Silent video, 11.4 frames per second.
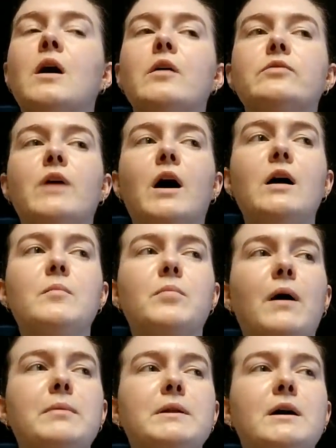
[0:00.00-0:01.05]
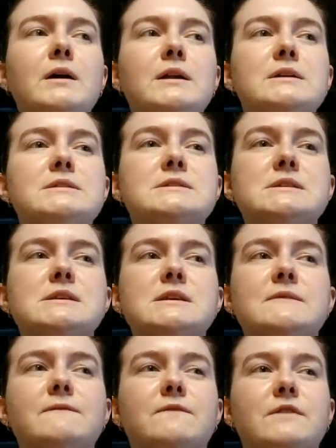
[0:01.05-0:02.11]
Probably not in a
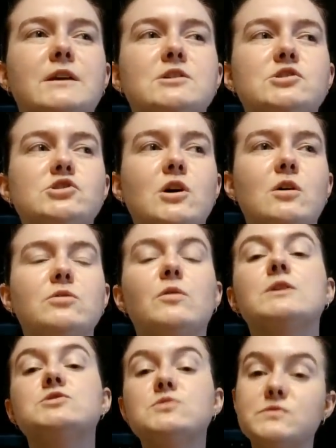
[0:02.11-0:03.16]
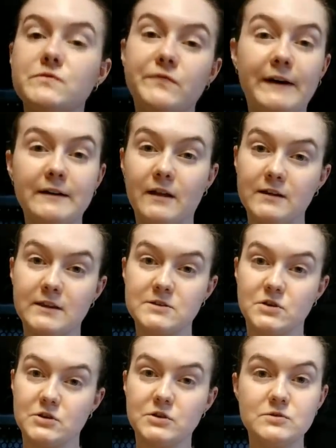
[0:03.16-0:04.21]
TV show, though I do find a lot of
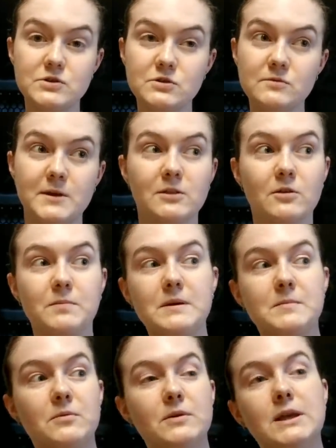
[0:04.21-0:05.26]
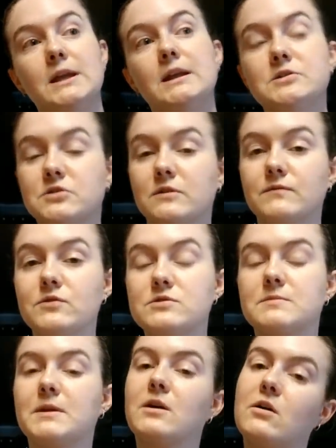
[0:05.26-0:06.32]
things on YouTube, either people eating certain foods,
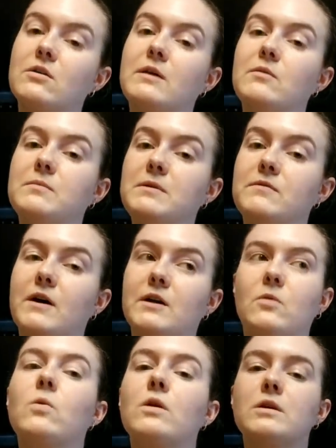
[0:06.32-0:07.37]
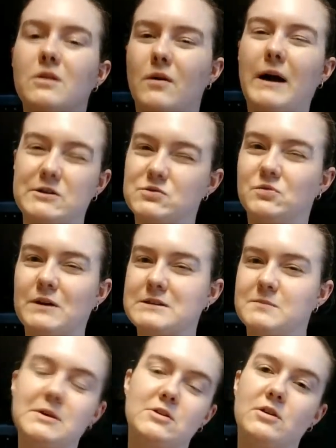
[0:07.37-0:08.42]
I'm like, oh, that would be fun, or, you know, actual
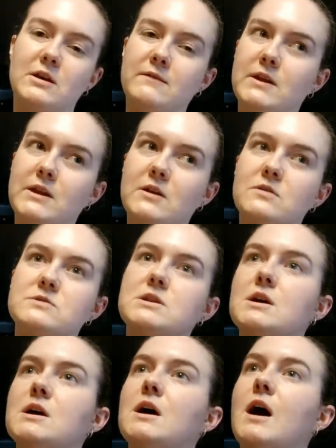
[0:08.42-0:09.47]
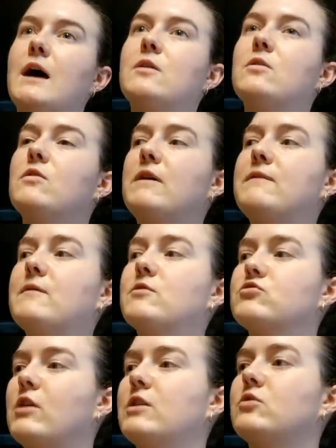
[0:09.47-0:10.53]
recipe cooking videos. I don't know if I've ever
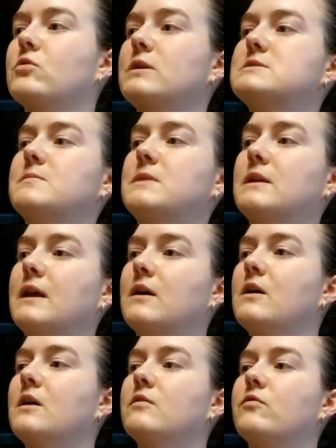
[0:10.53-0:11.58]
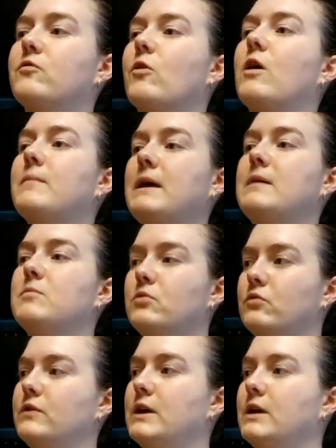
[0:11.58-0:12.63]
tried to create something, like, from a
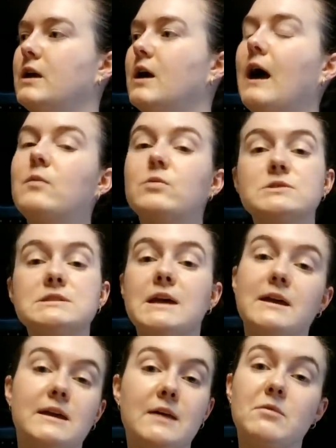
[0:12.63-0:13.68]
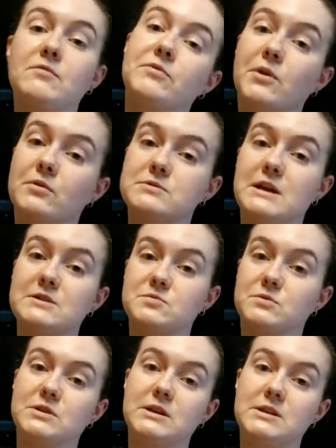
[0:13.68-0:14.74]
movie. I will say Game of Thrones has
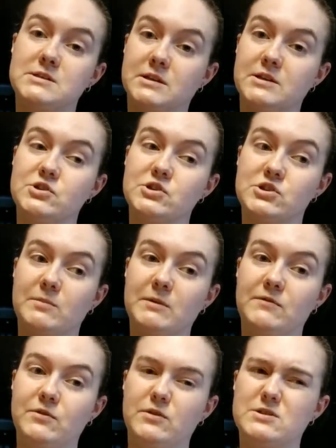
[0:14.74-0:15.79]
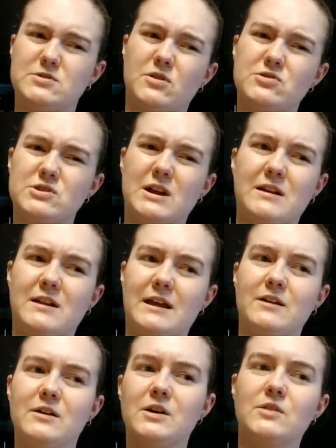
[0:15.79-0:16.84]
really delicious, yummy food, because it's all just kind of,
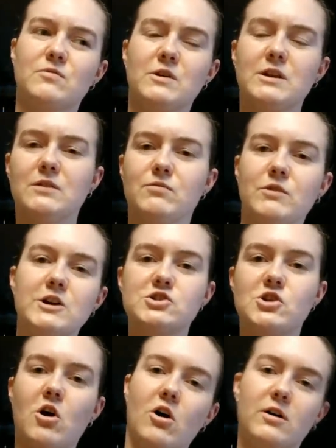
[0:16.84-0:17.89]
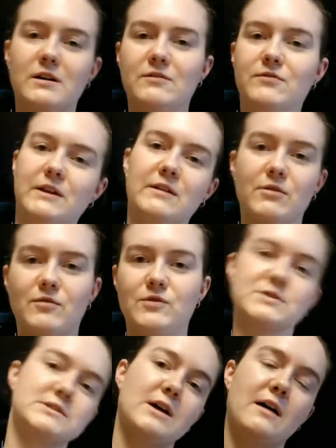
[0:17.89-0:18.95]
like, really rich, hearty,
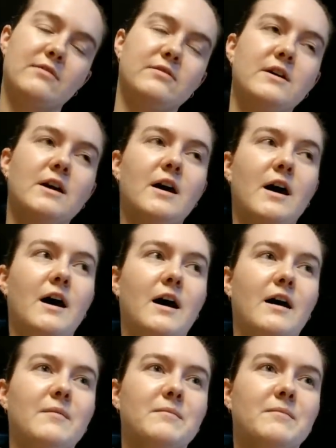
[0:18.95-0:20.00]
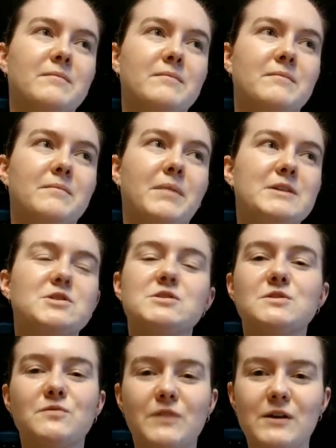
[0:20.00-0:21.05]
flavorful stuff, but it's
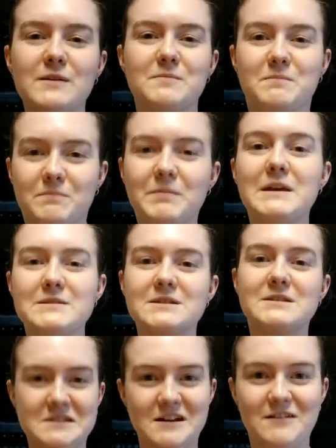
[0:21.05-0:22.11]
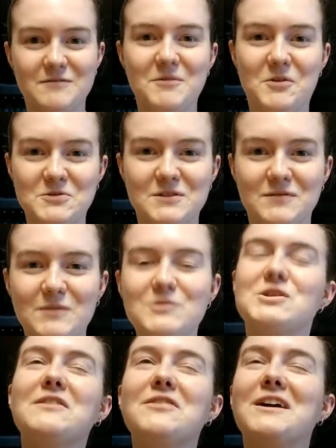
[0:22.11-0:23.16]
also very basic stuff, most of it,
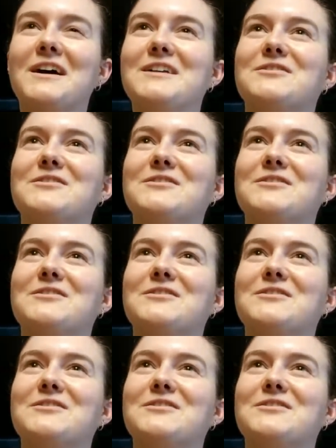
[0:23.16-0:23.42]
which I find kind